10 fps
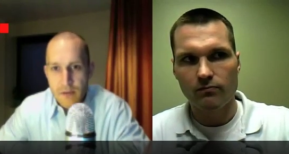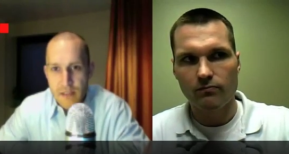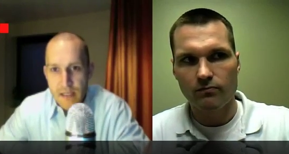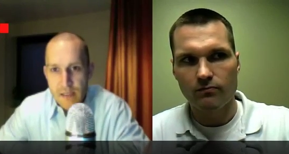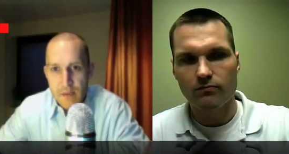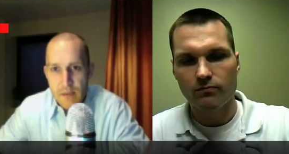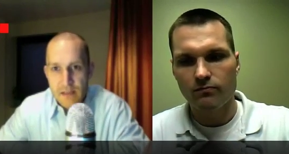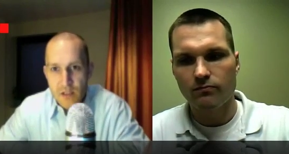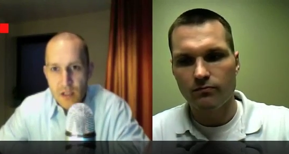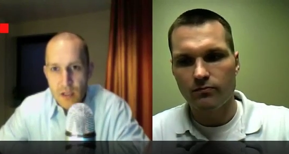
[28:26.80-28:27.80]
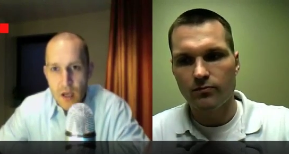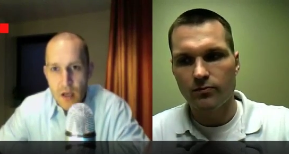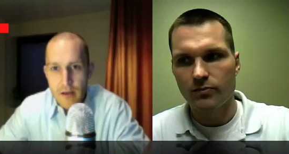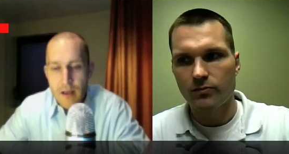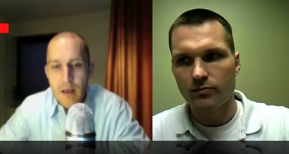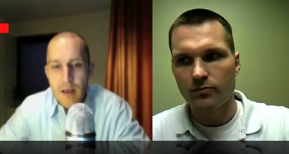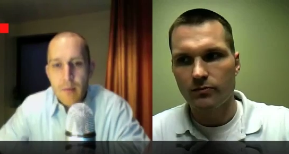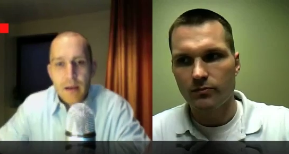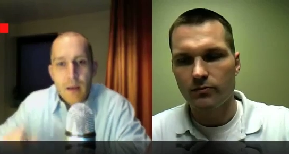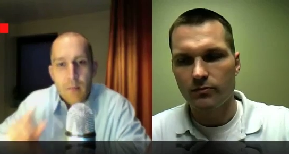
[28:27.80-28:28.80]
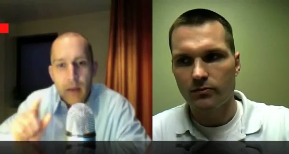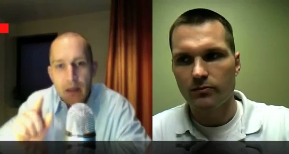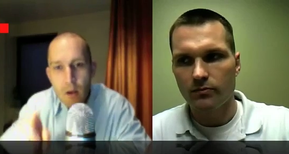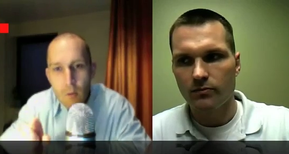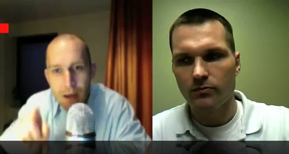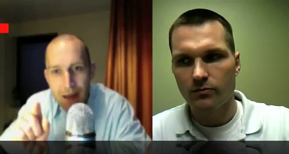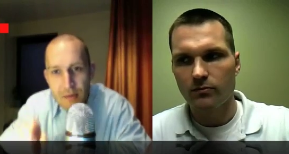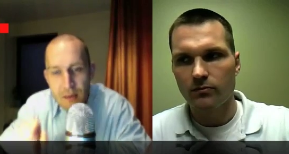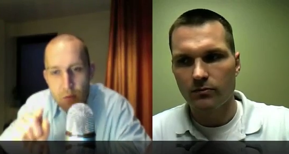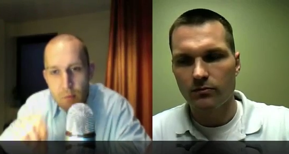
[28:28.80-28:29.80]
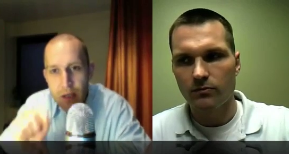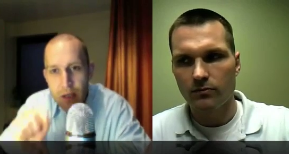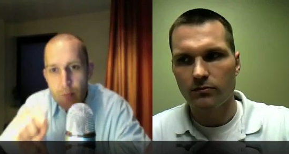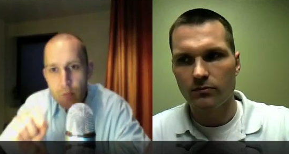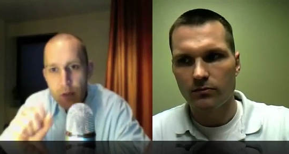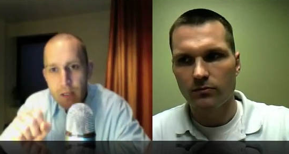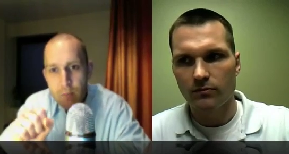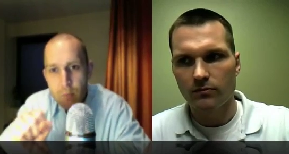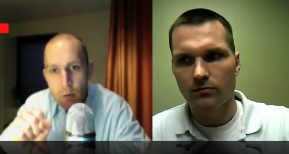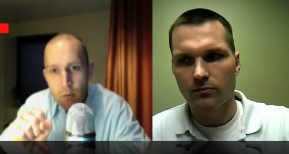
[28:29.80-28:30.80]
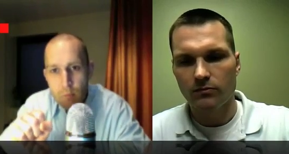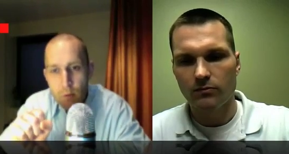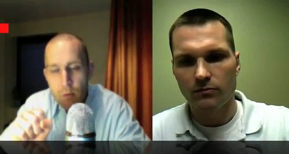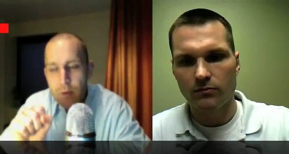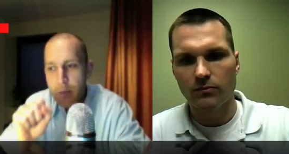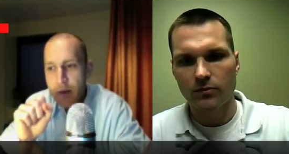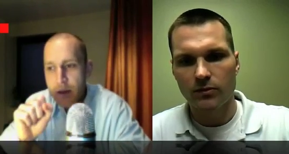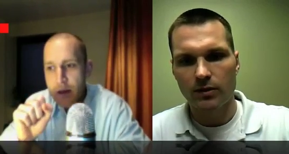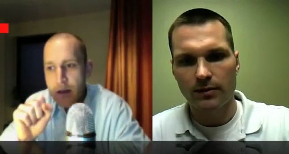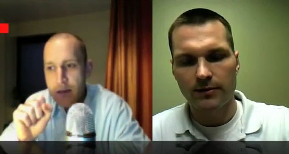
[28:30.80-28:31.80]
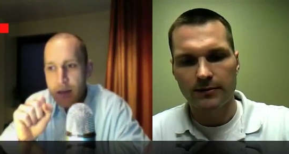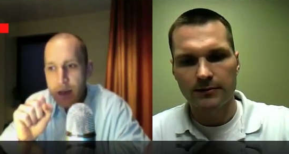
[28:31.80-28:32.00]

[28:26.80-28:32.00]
Speaker 1: sales messaging on. But, but you know what? I think you bring up a really important point because